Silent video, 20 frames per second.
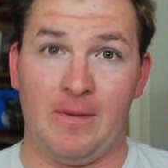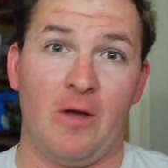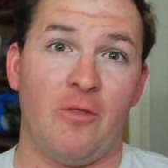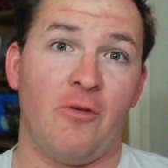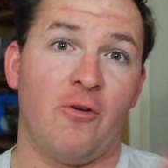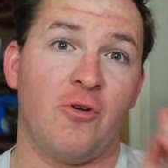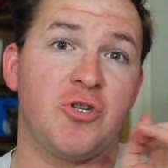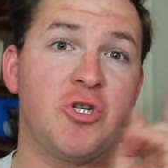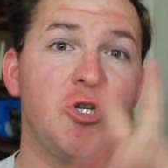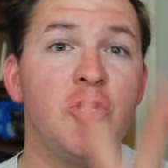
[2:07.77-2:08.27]
Now,
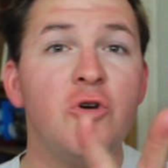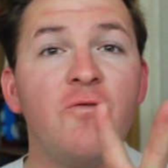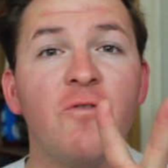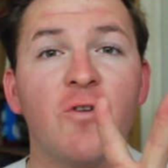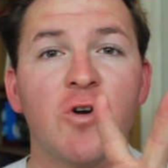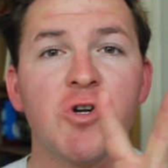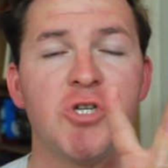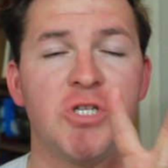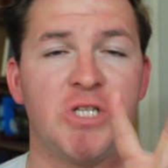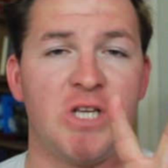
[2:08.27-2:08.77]
there are 2
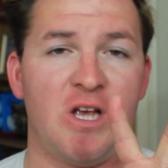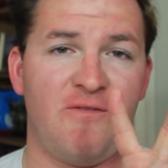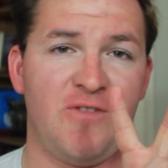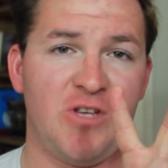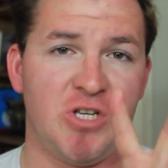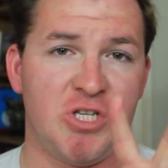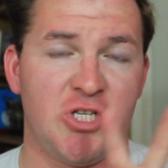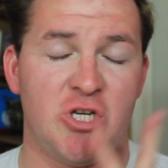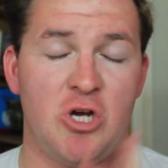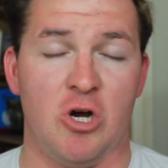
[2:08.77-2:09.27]
versions of
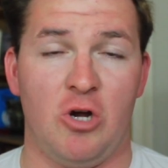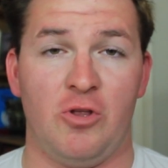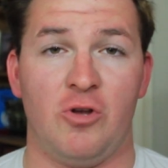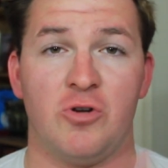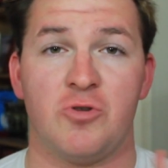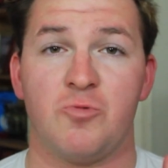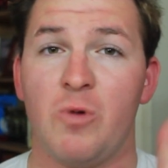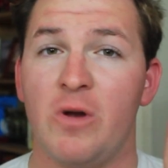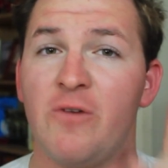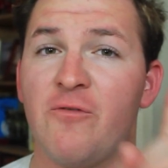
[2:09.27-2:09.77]
this song.
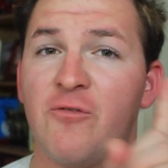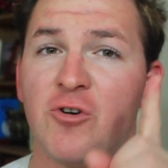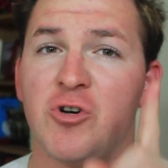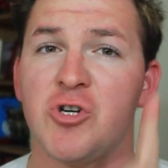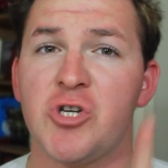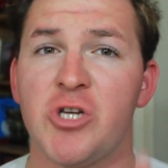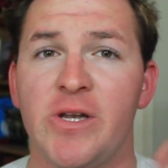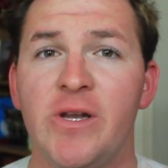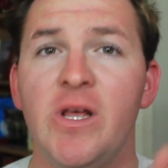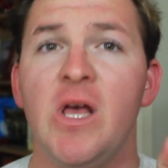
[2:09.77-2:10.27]
There's one
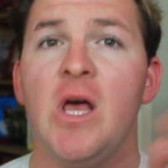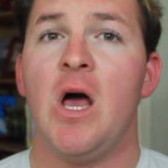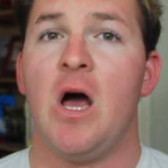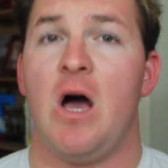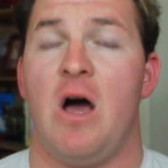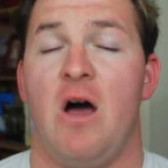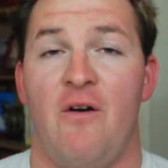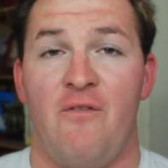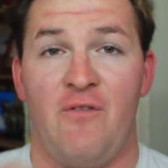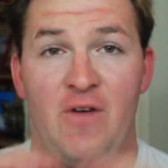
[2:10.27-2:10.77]
version
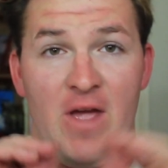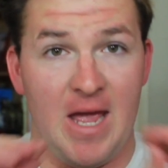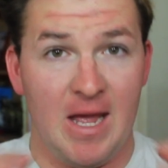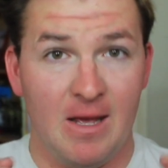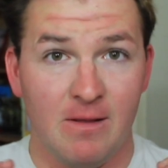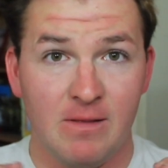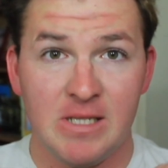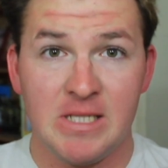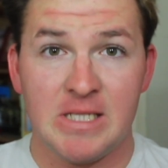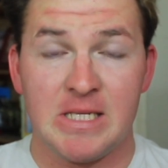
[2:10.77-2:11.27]
of
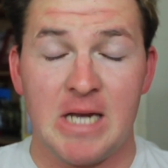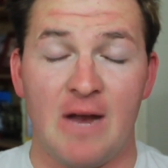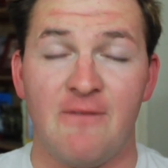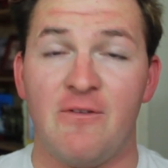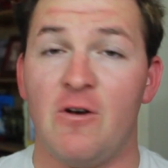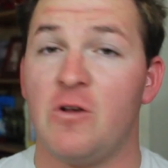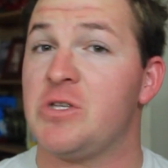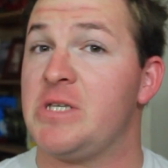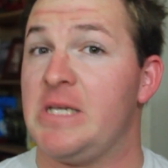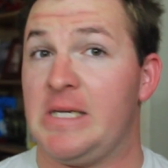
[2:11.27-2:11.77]
Hailee
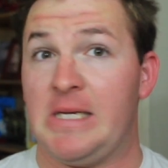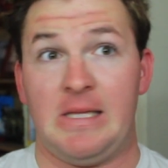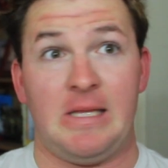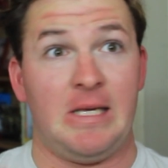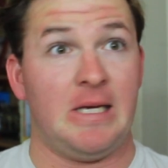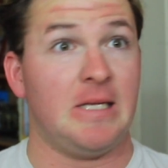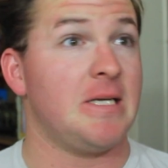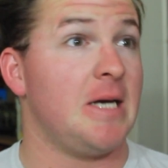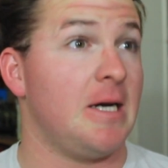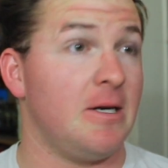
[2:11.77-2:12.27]
Steinfeld singing
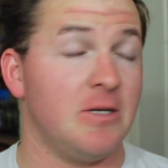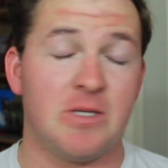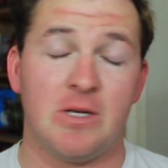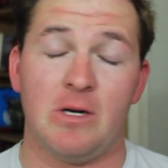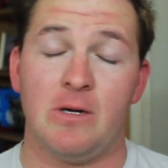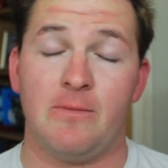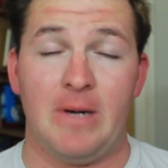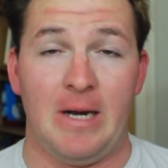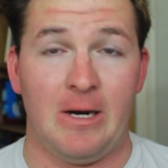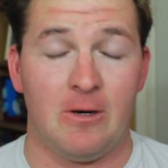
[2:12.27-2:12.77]
the entire
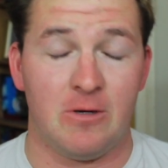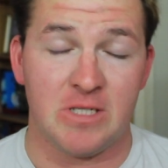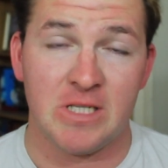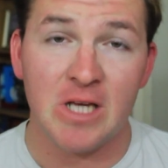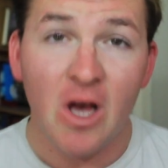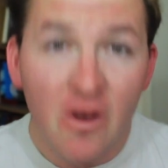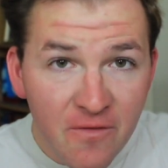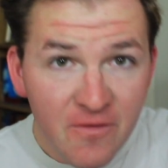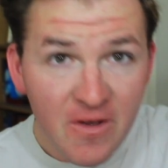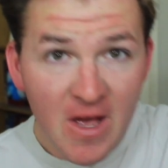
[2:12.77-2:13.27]
song by
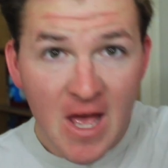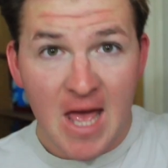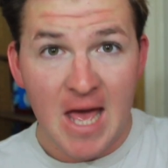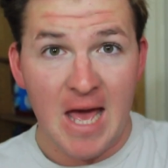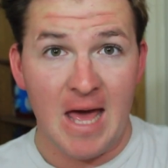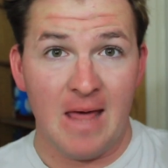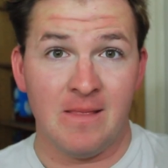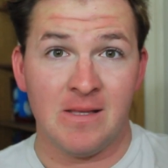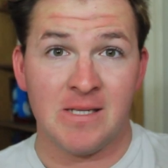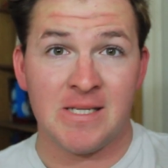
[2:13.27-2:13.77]
herself,
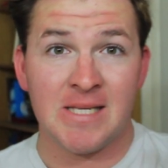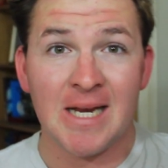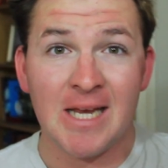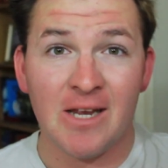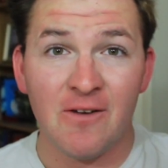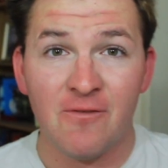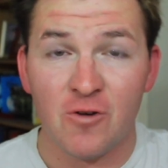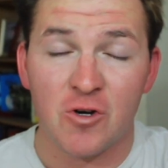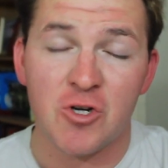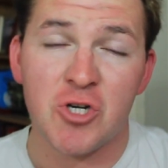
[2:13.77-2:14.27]
and the
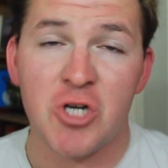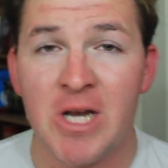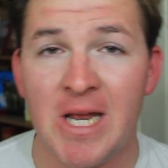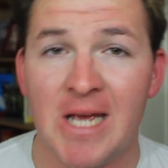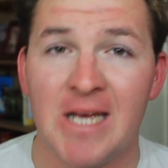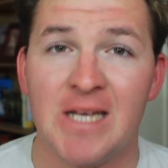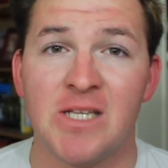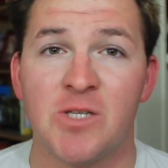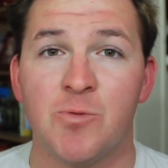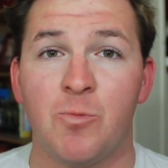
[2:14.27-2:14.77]
second version
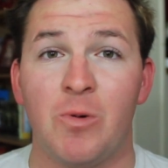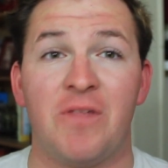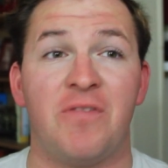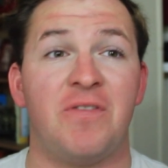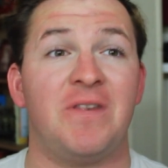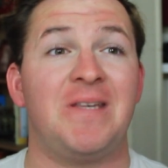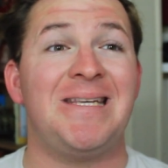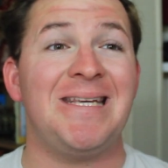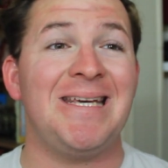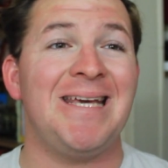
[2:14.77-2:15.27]
is
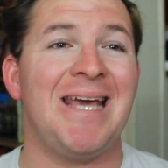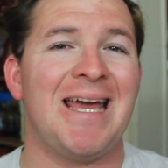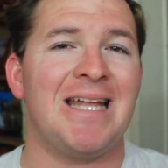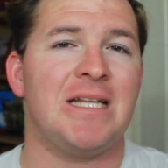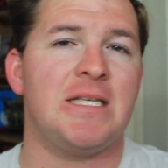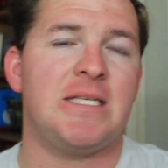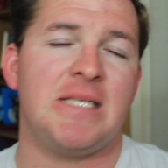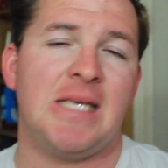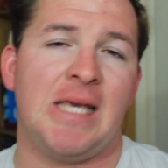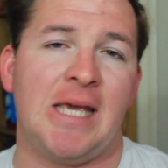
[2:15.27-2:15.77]
with
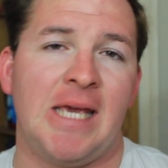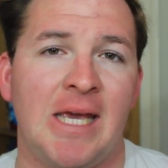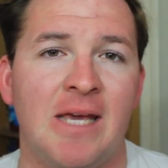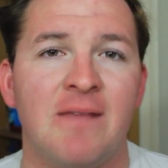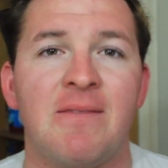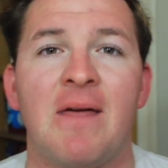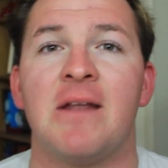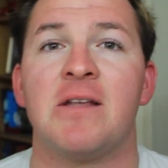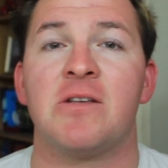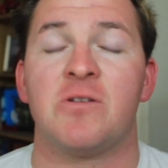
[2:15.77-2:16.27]

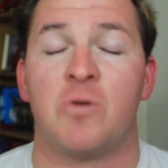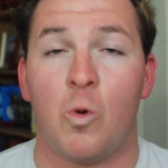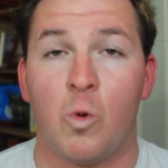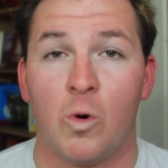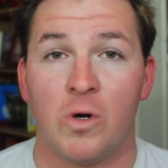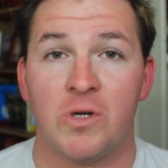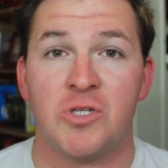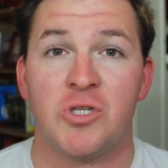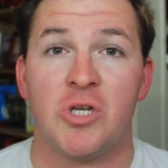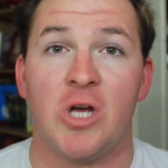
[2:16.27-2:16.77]
DNCE, that is of
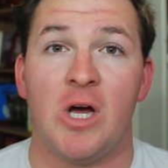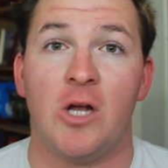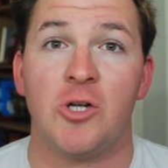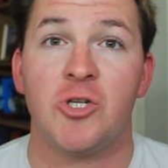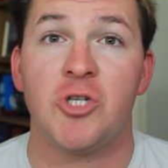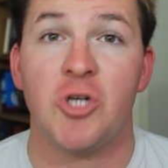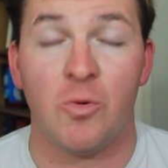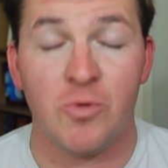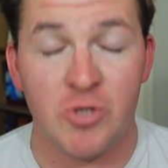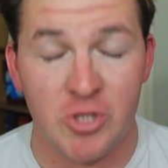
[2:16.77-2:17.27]
course
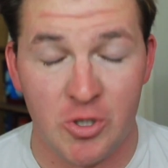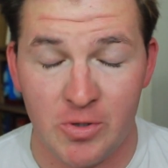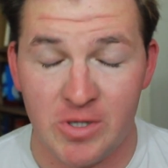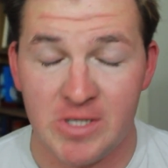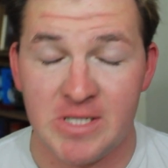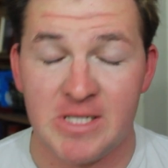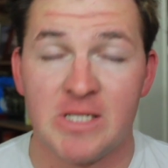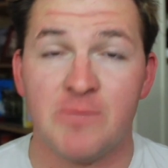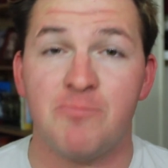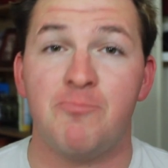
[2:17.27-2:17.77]
Joe
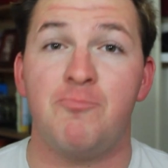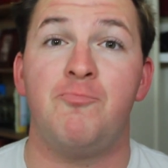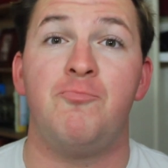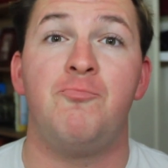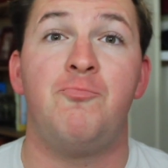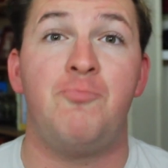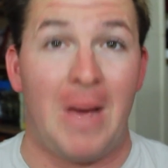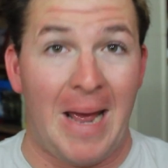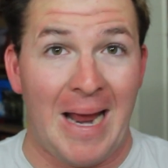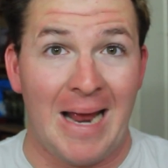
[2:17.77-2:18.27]
Jonas's
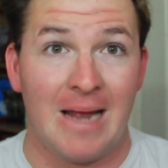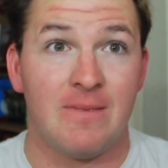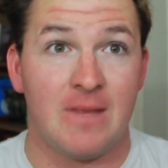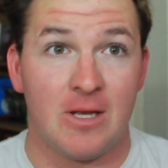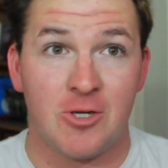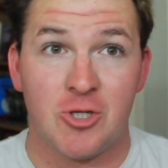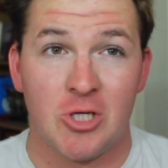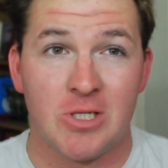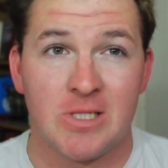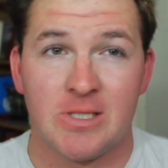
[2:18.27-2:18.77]
band
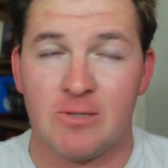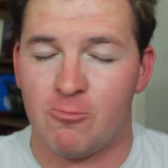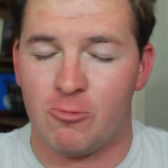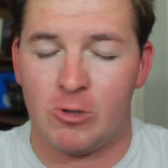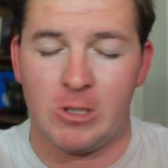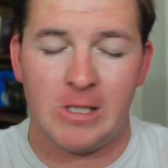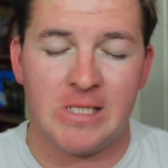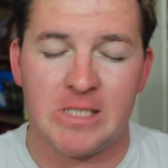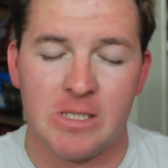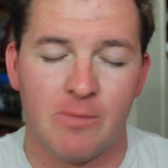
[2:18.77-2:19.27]
that just
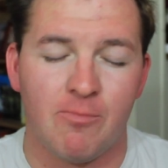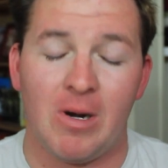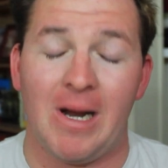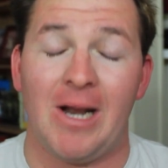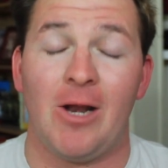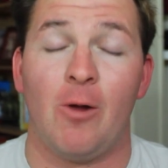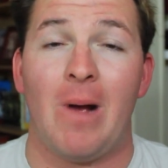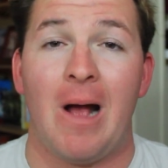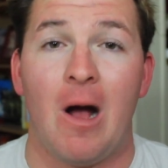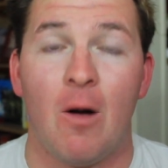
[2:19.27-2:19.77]
released a
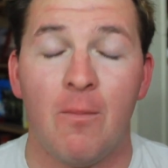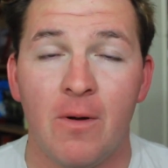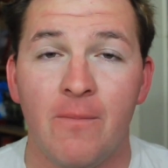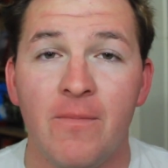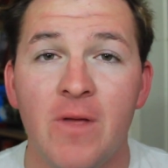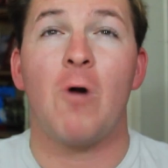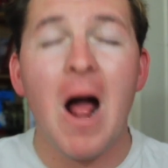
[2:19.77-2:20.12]
brand new album.